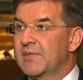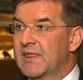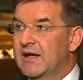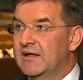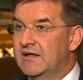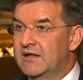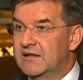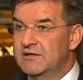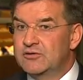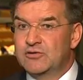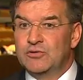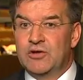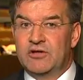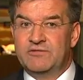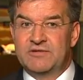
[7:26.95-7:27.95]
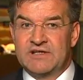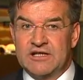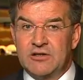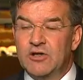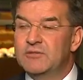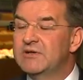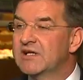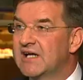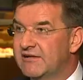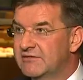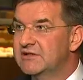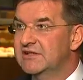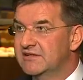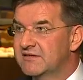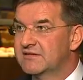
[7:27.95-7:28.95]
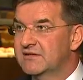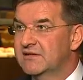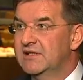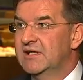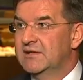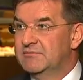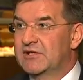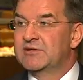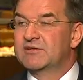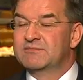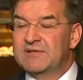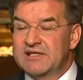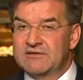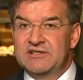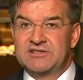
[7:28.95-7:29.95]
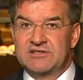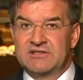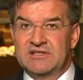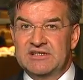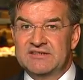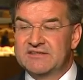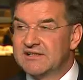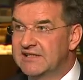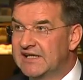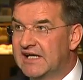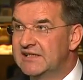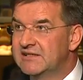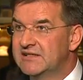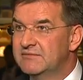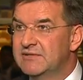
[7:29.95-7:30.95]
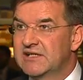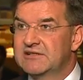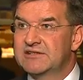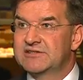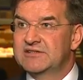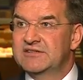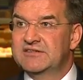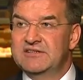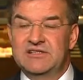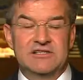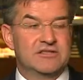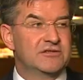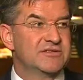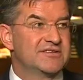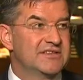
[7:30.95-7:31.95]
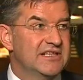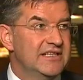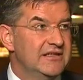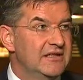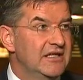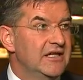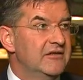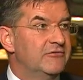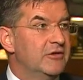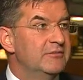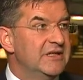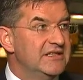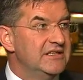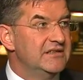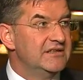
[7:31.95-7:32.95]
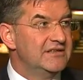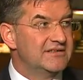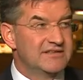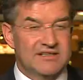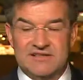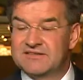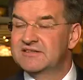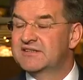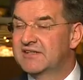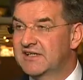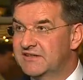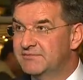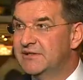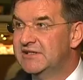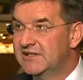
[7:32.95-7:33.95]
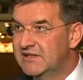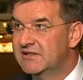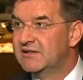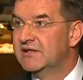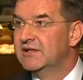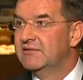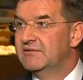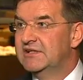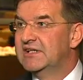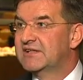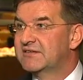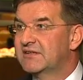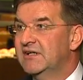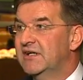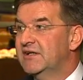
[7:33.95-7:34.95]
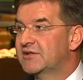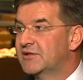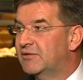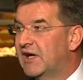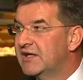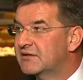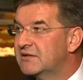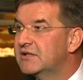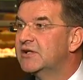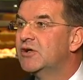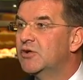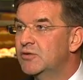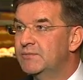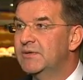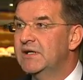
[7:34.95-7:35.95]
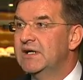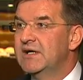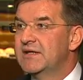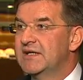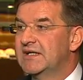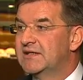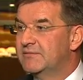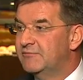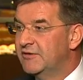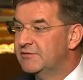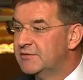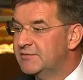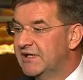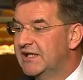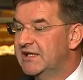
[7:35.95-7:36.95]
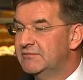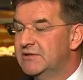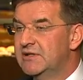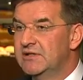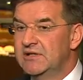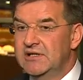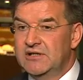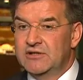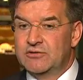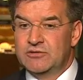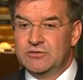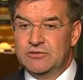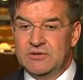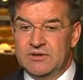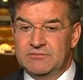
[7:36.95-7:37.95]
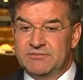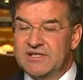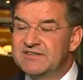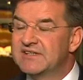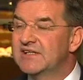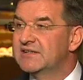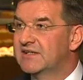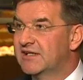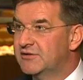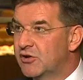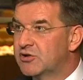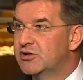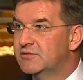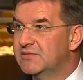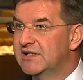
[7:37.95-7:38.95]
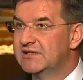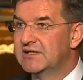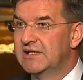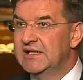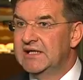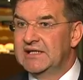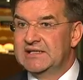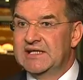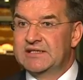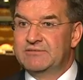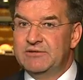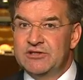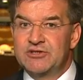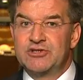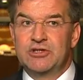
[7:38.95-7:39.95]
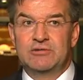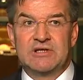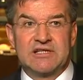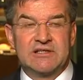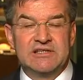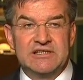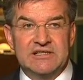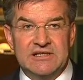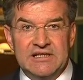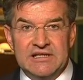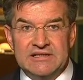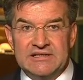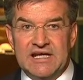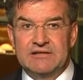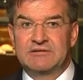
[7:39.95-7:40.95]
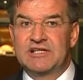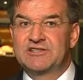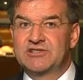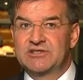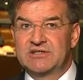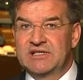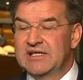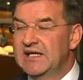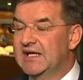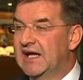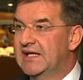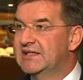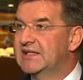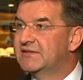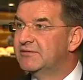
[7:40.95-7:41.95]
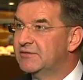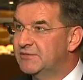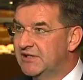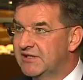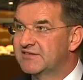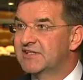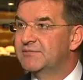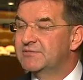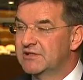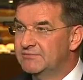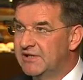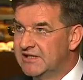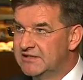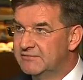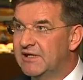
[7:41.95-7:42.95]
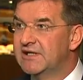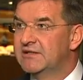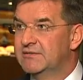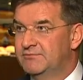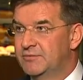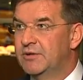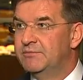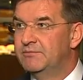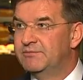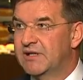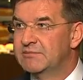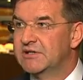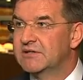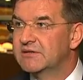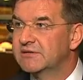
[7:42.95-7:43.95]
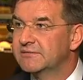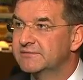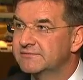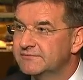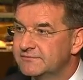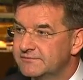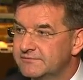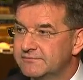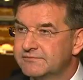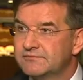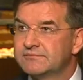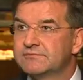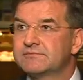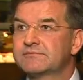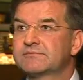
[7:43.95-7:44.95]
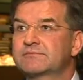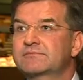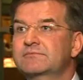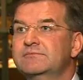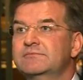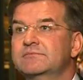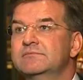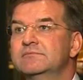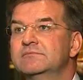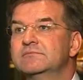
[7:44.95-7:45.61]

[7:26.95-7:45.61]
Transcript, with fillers: Uh, to offer a global governance because migration is a reality. Migration is here to stay for many years as it has been here with us. So I really hope that we will be able to present a document that will show a clear direction and that will be accepted by the wide public. transparency,